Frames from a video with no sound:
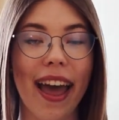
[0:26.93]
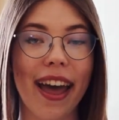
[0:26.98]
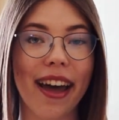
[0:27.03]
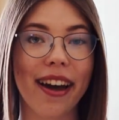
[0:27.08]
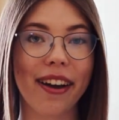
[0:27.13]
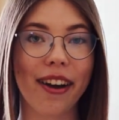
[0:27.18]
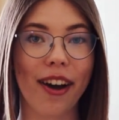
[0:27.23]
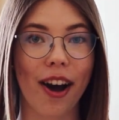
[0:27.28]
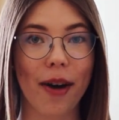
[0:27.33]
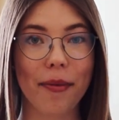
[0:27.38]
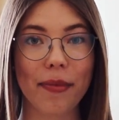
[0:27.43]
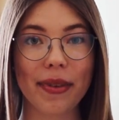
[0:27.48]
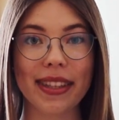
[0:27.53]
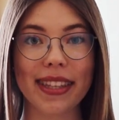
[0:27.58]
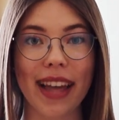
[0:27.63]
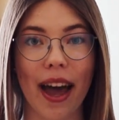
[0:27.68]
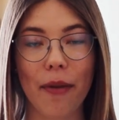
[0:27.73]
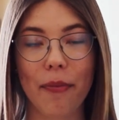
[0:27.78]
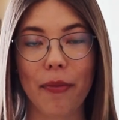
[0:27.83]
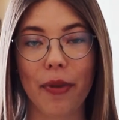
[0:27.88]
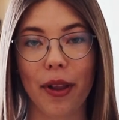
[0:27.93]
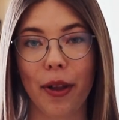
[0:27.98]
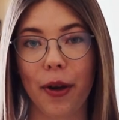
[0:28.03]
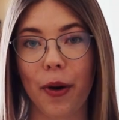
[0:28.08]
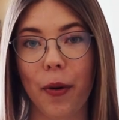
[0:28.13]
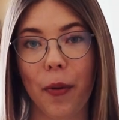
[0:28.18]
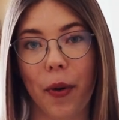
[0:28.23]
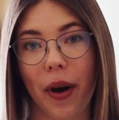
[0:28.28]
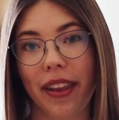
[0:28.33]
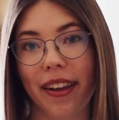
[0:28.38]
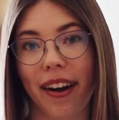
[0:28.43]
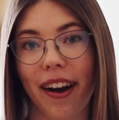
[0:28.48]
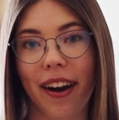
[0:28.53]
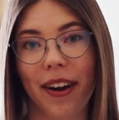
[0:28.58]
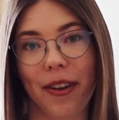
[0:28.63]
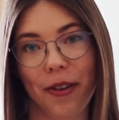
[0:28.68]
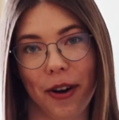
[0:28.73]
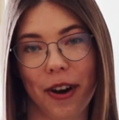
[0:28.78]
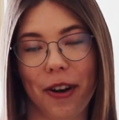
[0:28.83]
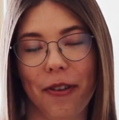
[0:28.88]
and comment down below what
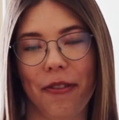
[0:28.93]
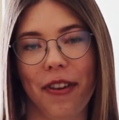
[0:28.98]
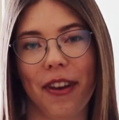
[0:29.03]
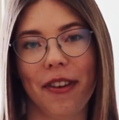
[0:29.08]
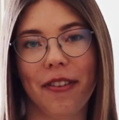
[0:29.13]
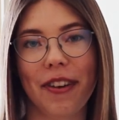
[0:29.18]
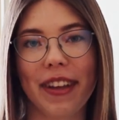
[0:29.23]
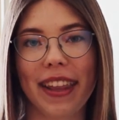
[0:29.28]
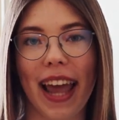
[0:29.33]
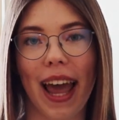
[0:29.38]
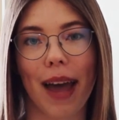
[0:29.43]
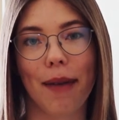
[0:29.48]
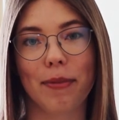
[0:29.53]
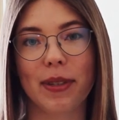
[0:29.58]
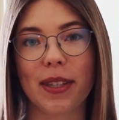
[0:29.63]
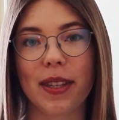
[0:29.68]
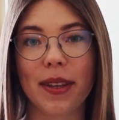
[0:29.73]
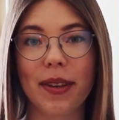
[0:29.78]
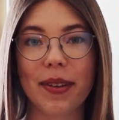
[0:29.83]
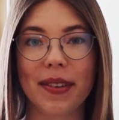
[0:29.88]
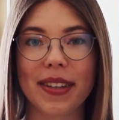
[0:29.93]
are your favorite apps to